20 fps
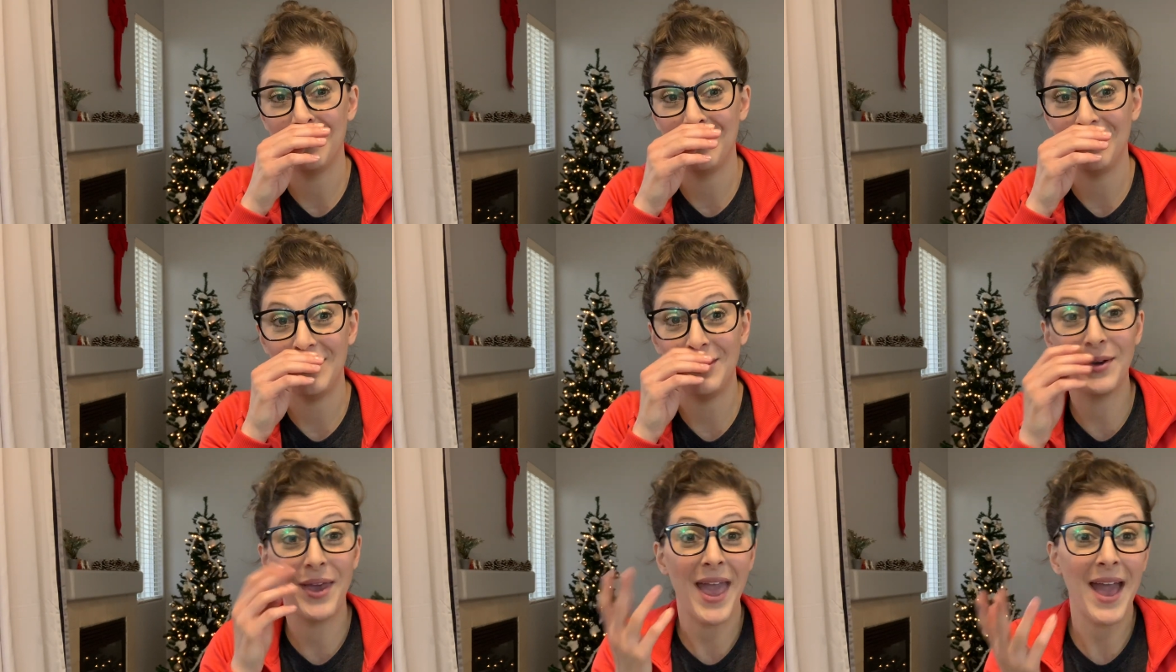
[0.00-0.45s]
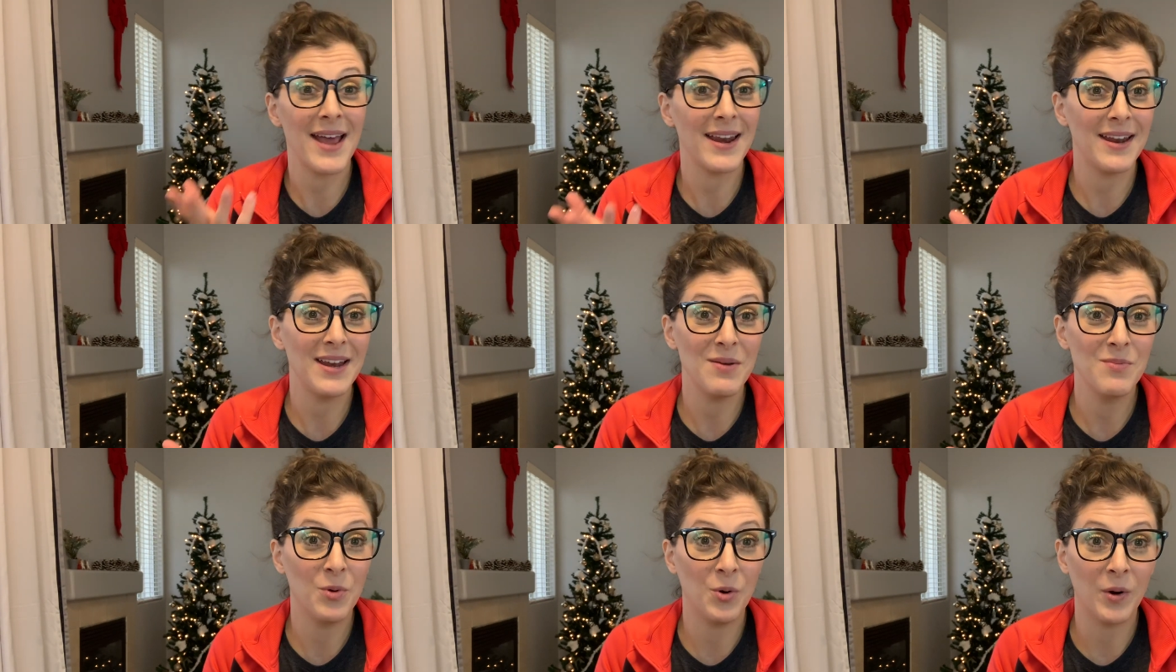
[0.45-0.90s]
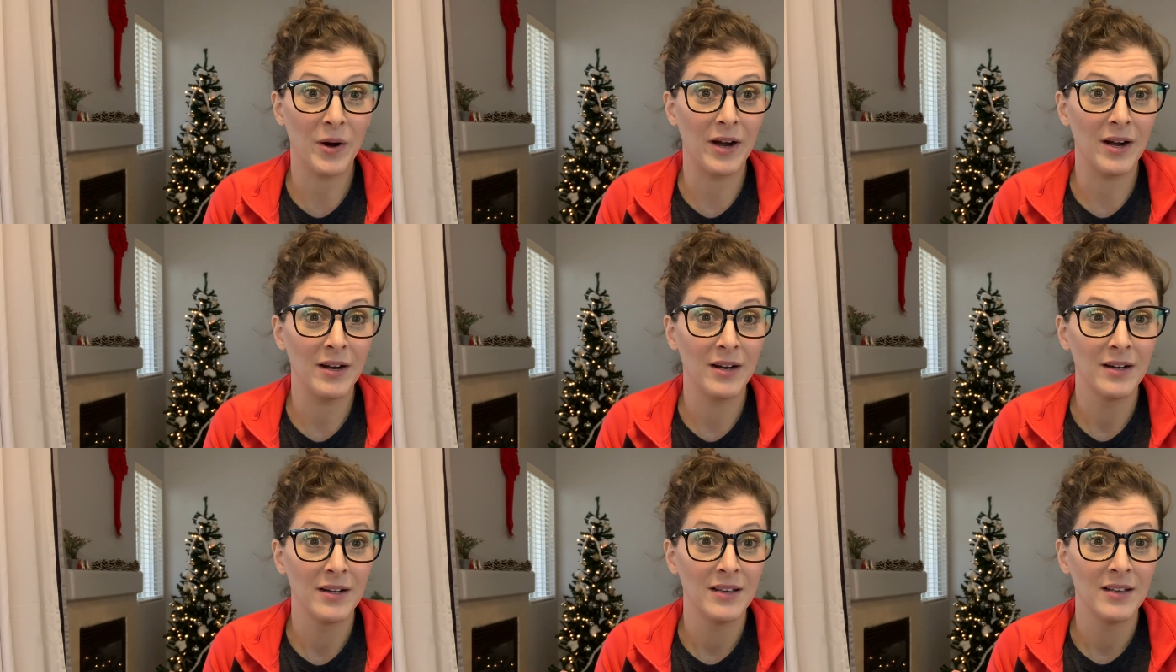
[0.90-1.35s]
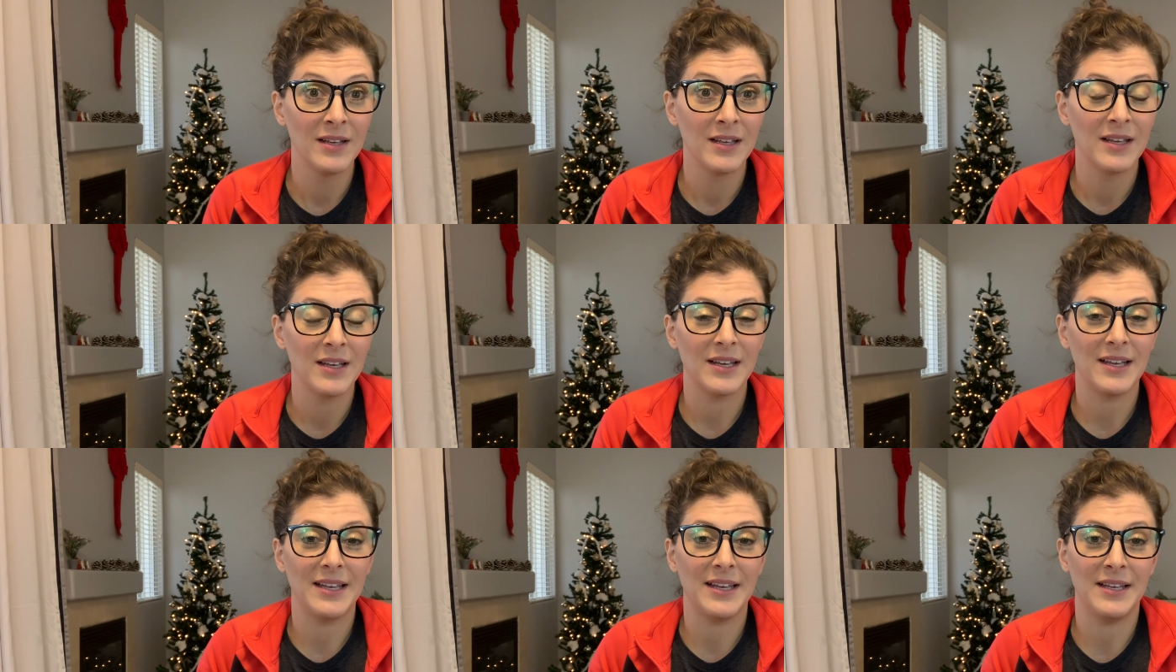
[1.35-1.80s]
You can't anymore.
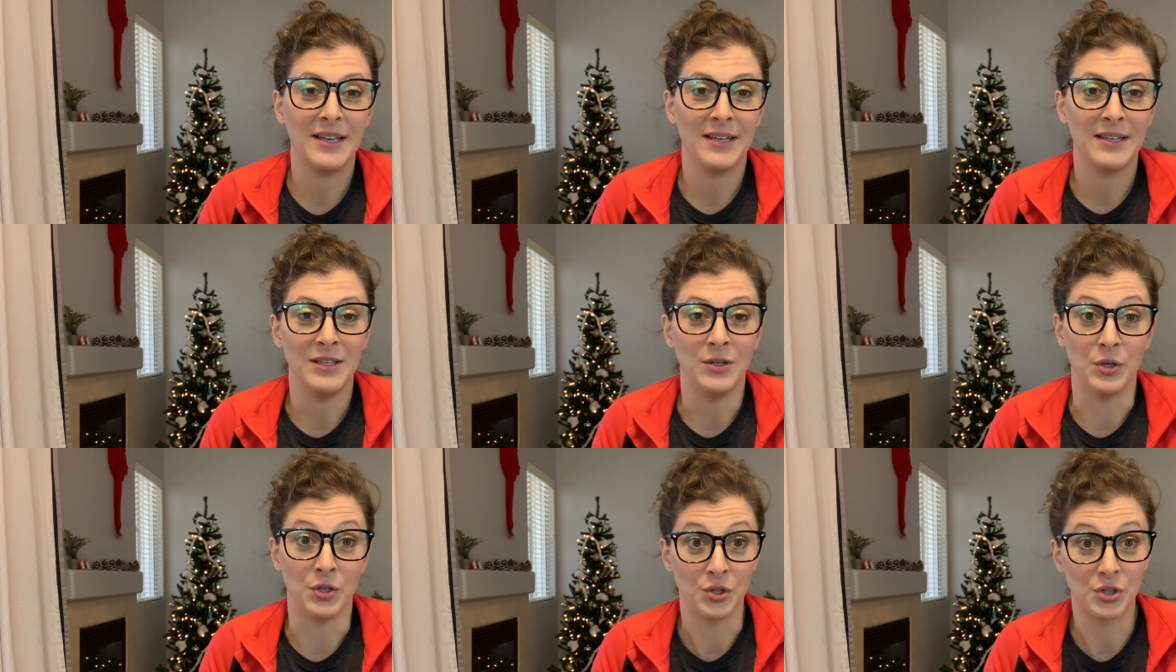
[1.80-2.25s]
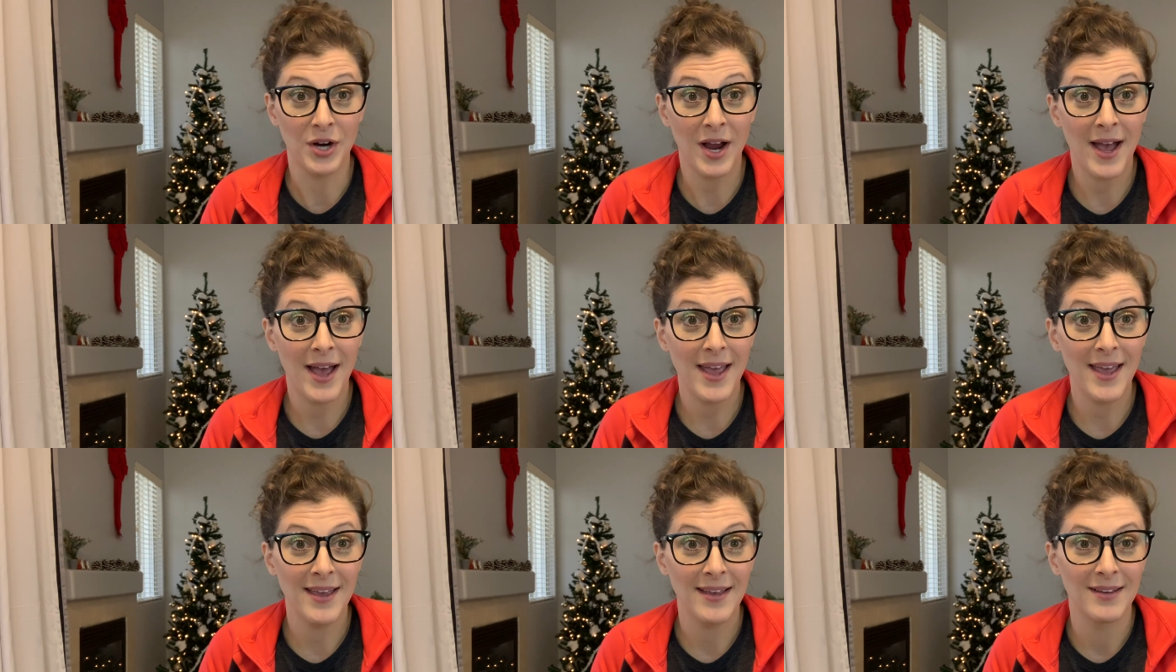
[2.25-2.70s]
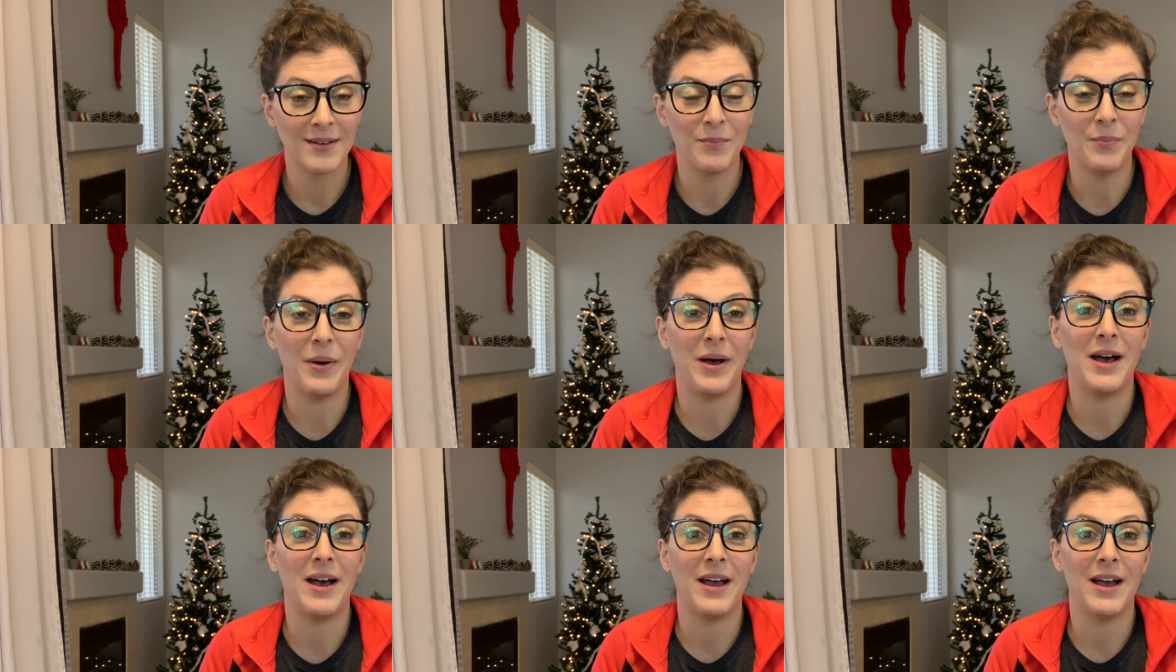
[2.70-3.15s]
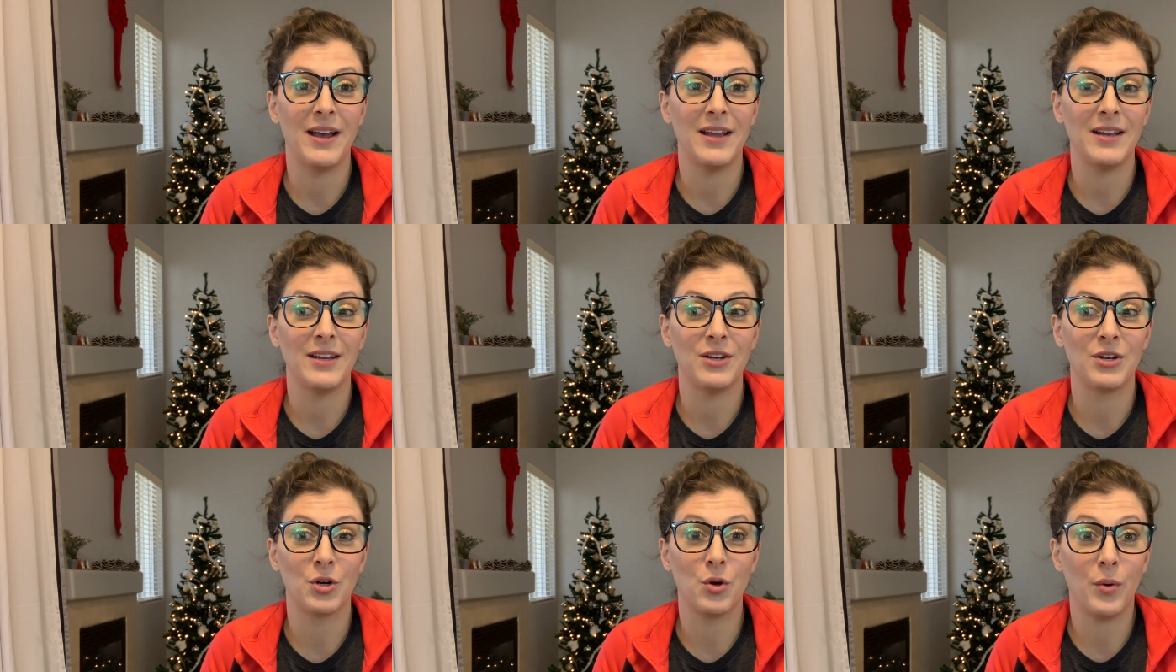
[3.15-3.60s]
You can try,
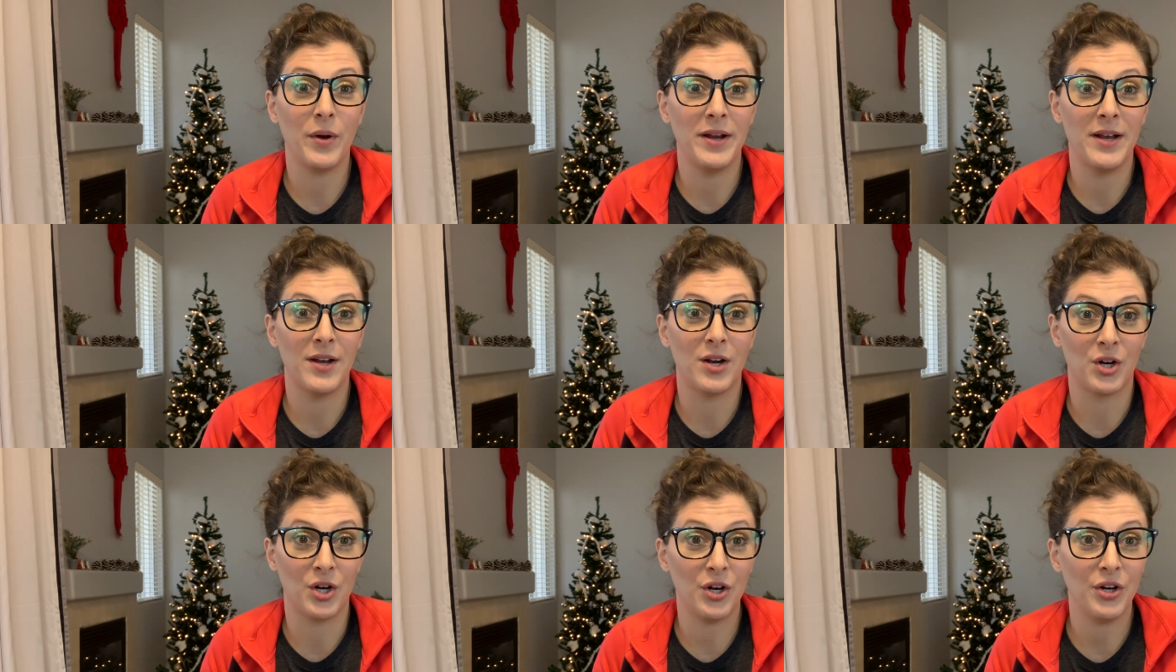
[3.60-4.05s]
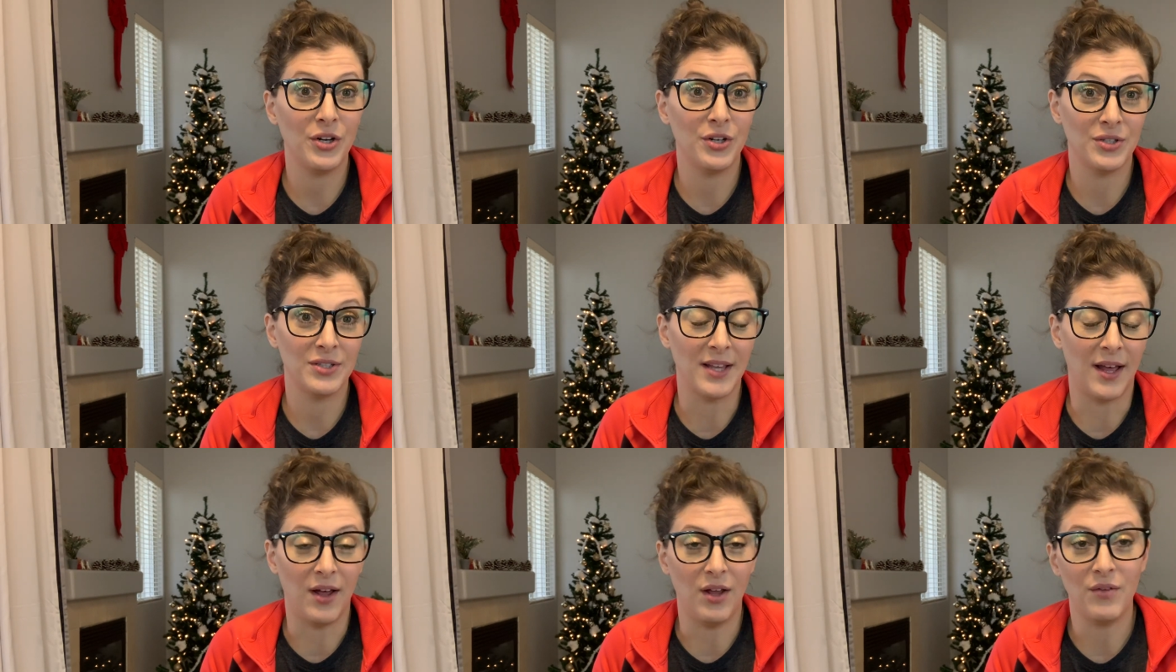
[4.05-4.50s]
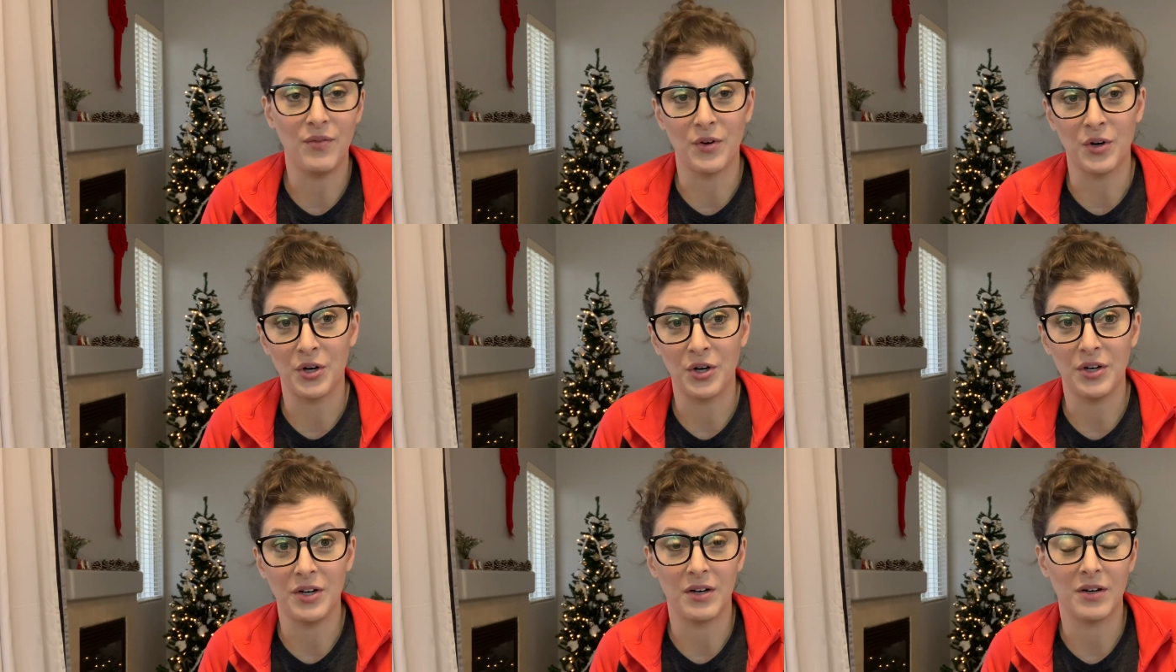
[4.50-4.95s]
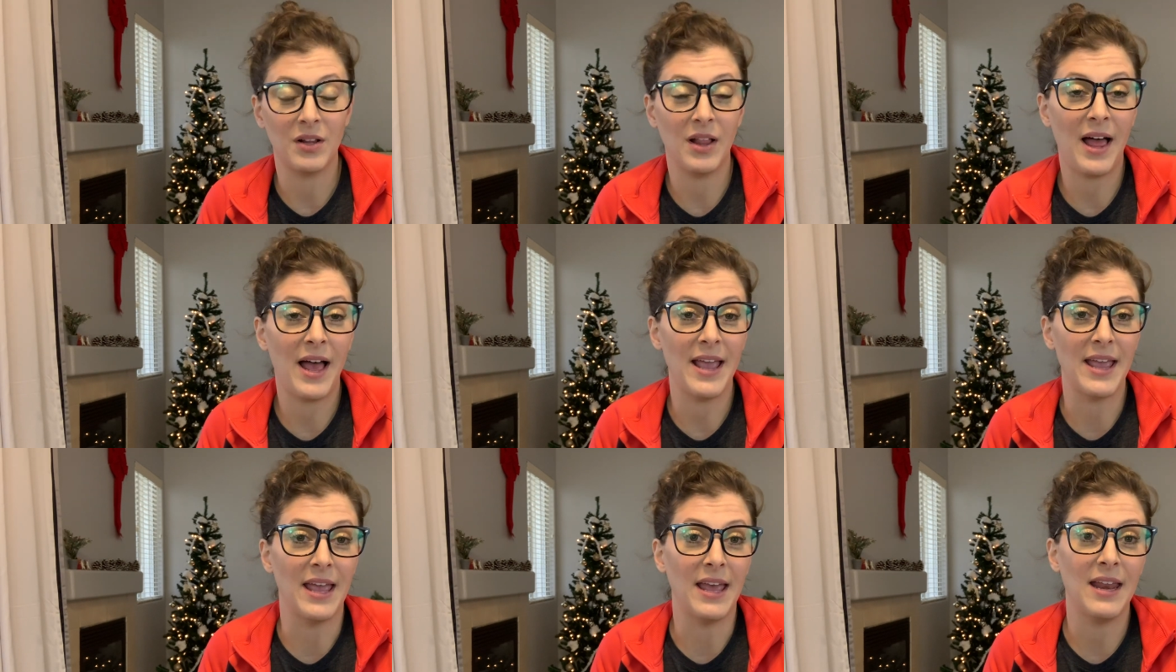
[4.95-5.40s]
but you're going to hurt yourself or hurt your
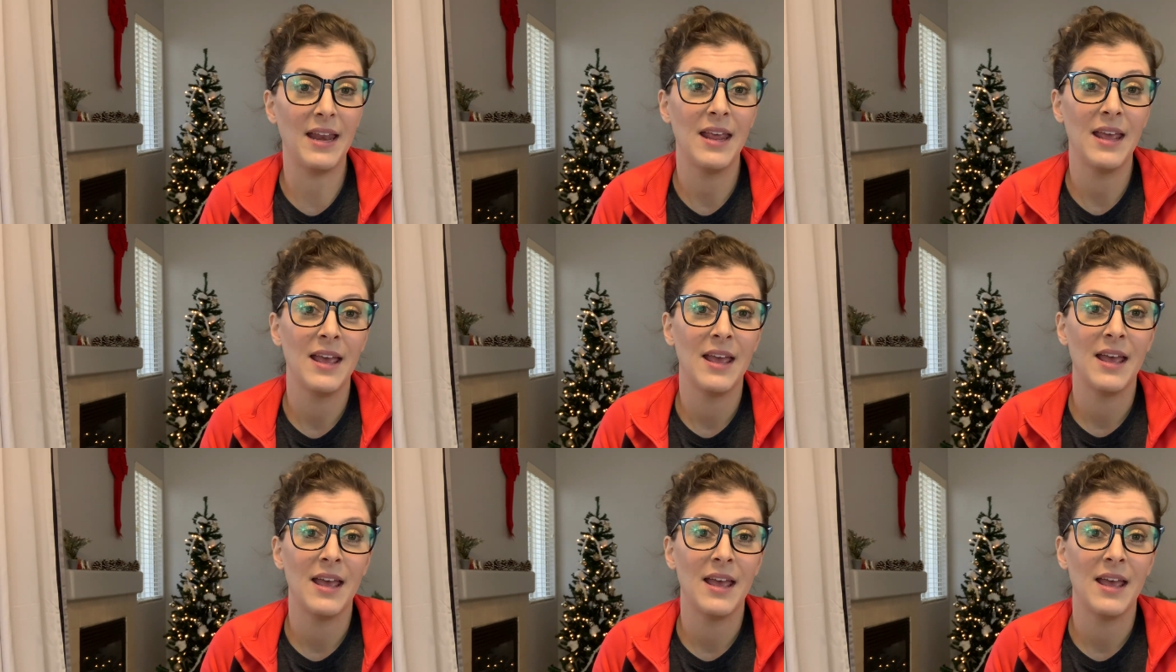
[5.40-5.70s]
client,